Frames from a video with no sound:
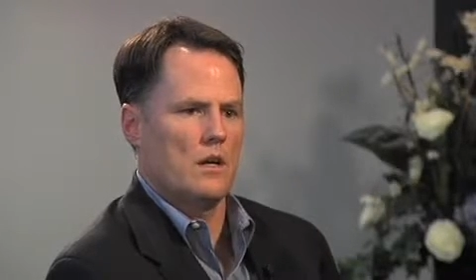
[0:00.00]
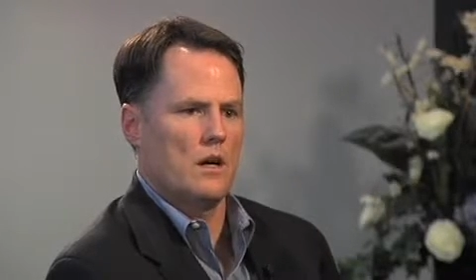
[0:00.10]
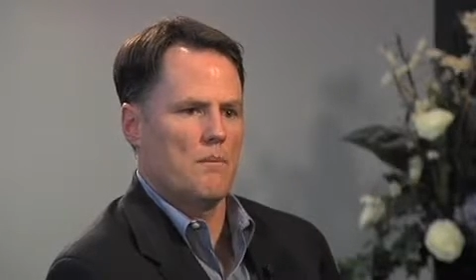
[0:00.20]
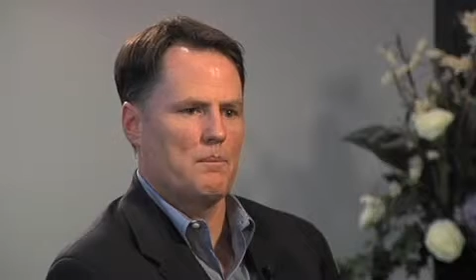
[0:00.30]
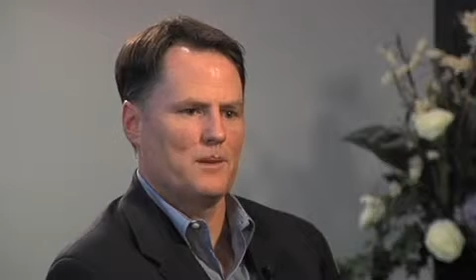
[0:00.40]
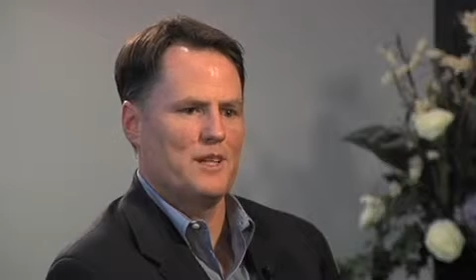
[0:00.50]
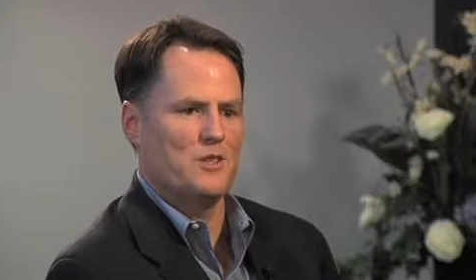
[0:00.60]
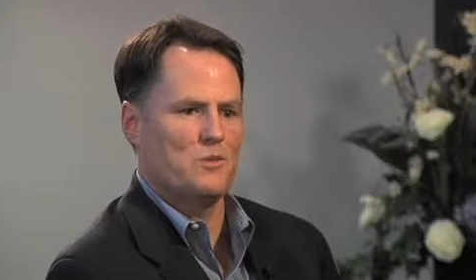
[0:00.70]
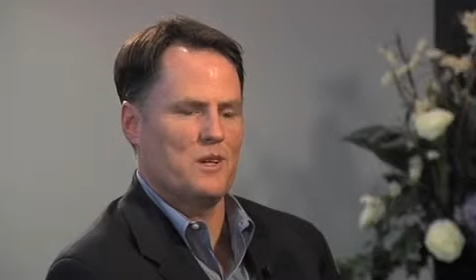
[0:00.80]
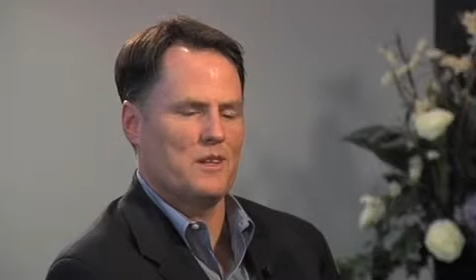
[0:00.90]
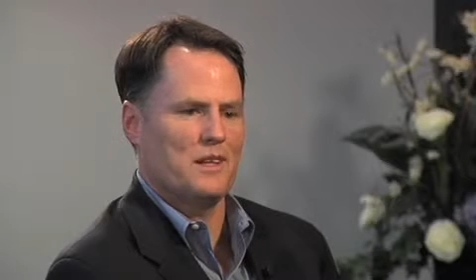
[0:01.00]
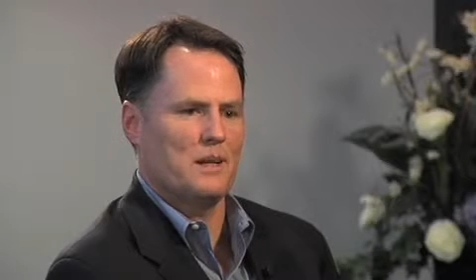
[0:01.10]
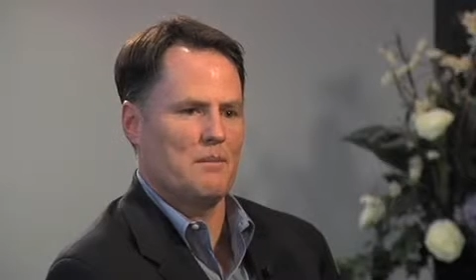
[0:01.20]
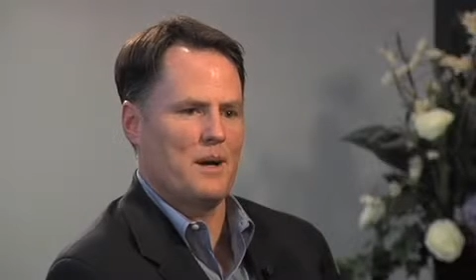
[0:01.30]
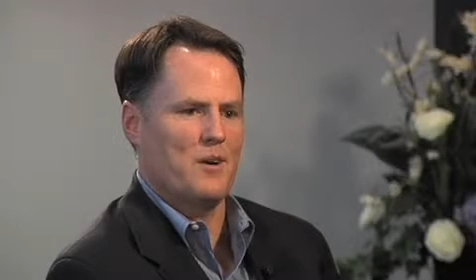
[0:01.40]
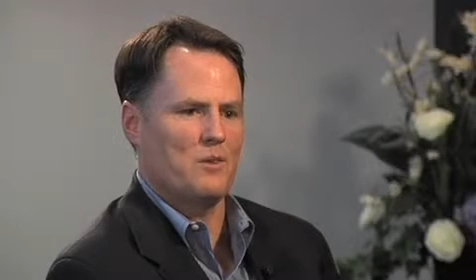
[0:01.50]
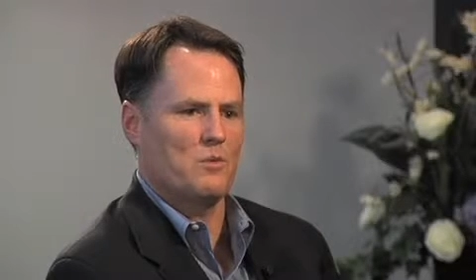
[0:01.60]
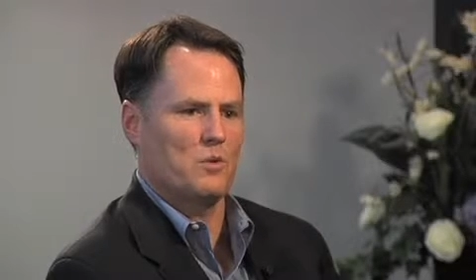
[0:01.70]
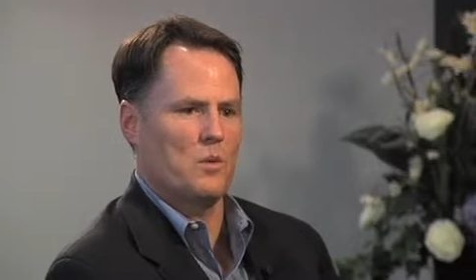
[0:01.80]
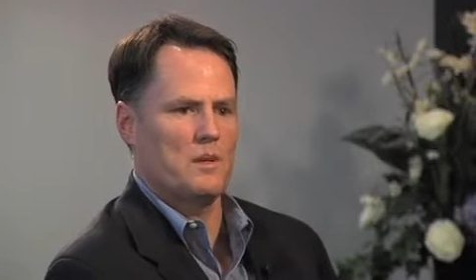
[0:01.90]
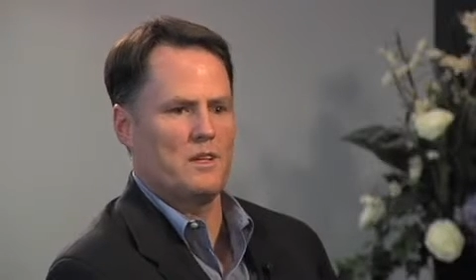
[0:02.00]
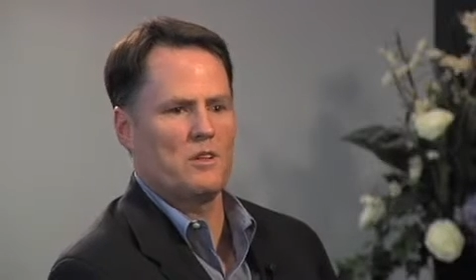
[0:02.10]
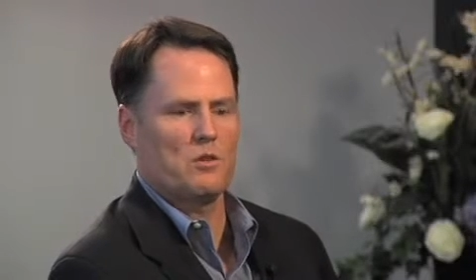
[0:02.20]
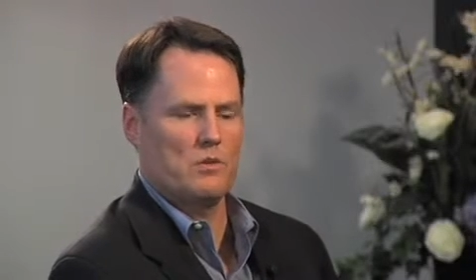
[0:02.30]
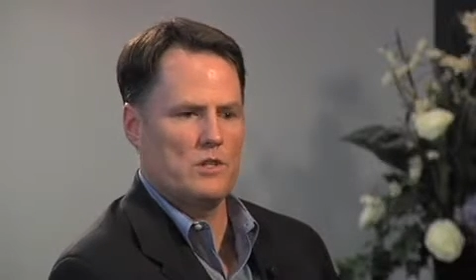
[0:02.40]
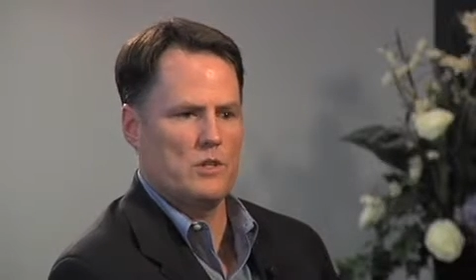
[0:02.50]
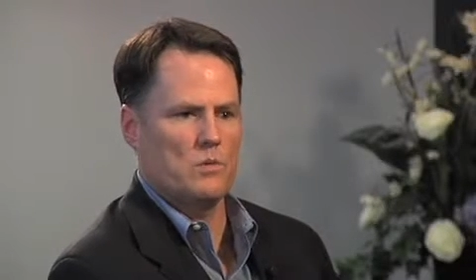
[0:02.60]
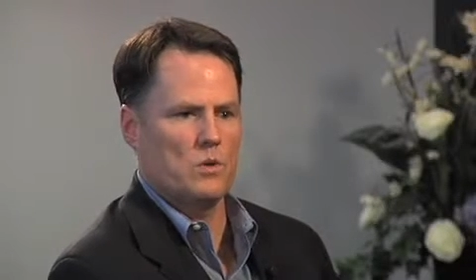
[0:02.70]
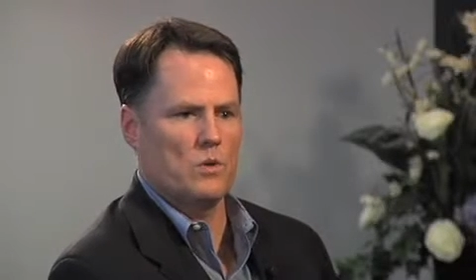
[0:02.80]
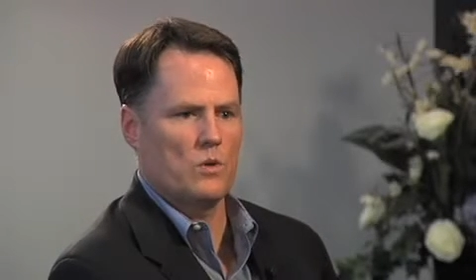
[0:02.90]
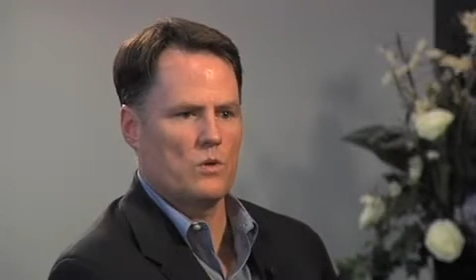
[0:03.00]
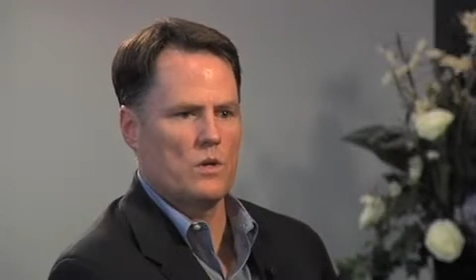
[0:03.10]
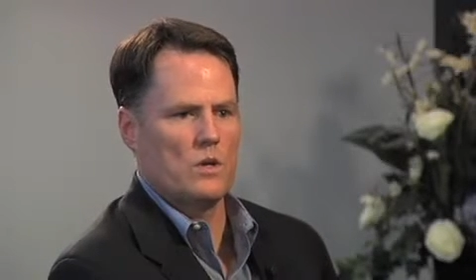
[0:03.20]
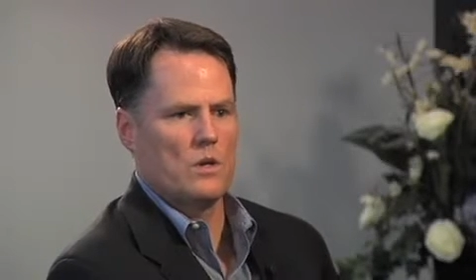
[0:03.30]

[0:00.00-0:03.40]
I'm pleased when you think about roaming in the 3G world